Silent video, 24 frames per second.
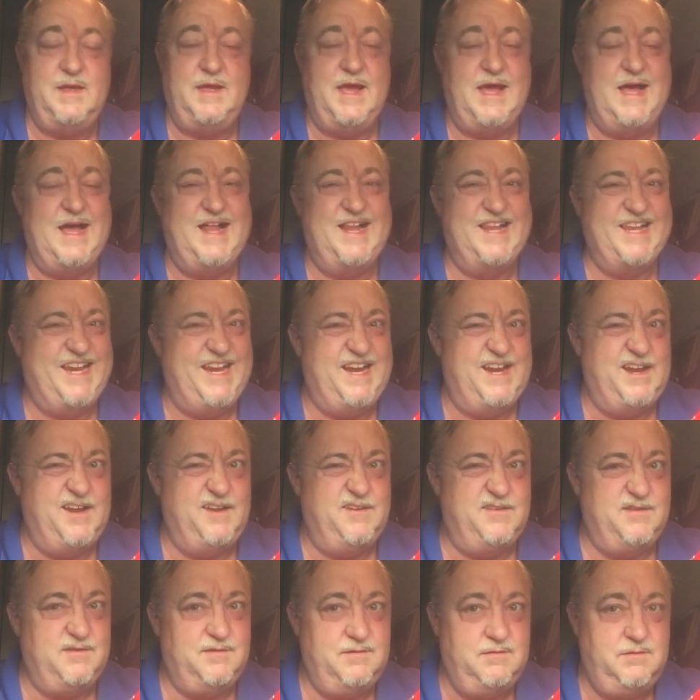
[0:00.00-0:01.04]
I'll eat
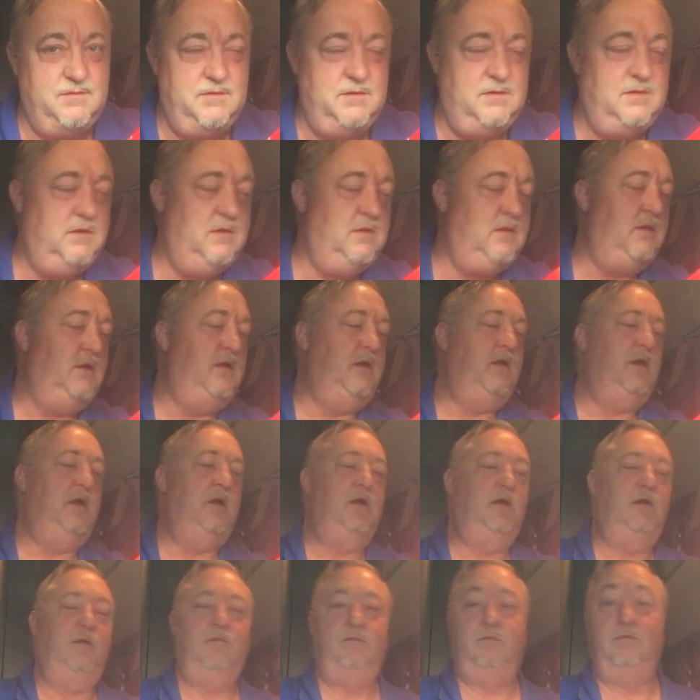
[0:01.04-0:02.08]
it.
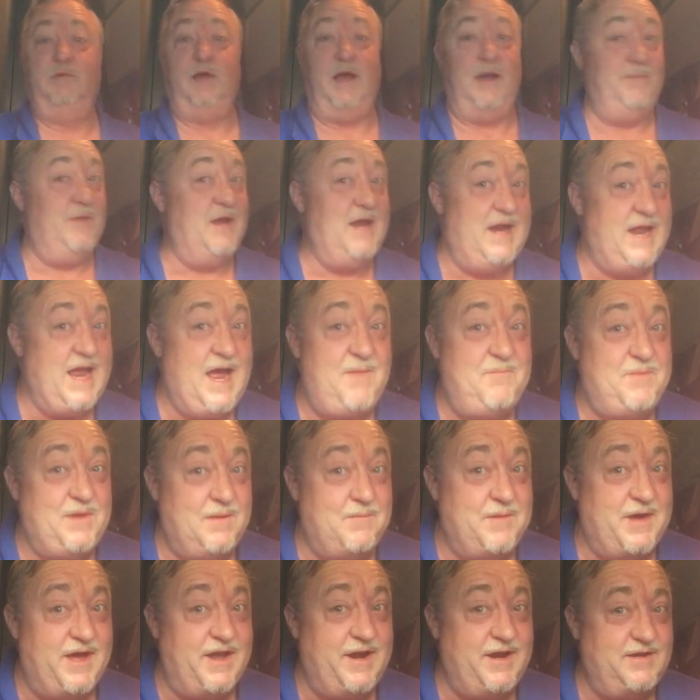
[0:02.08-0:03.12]
I'm not happy
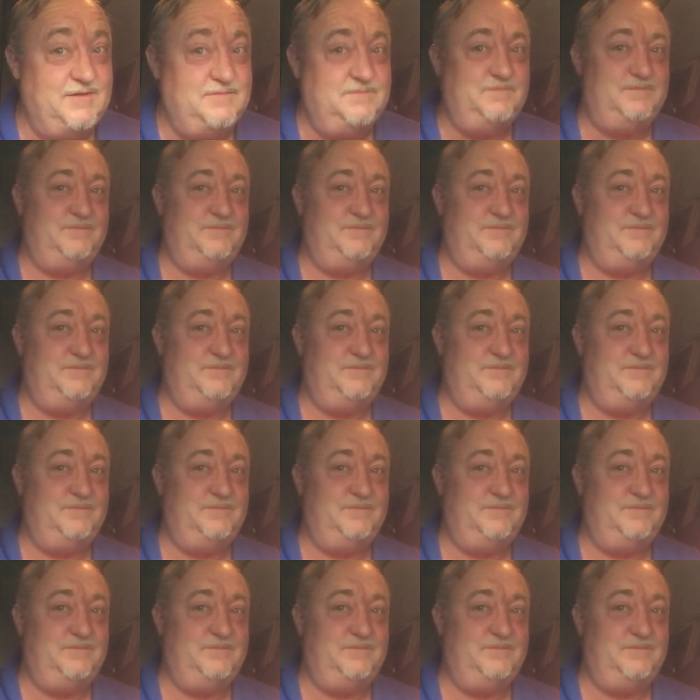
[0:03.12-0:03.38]
about it,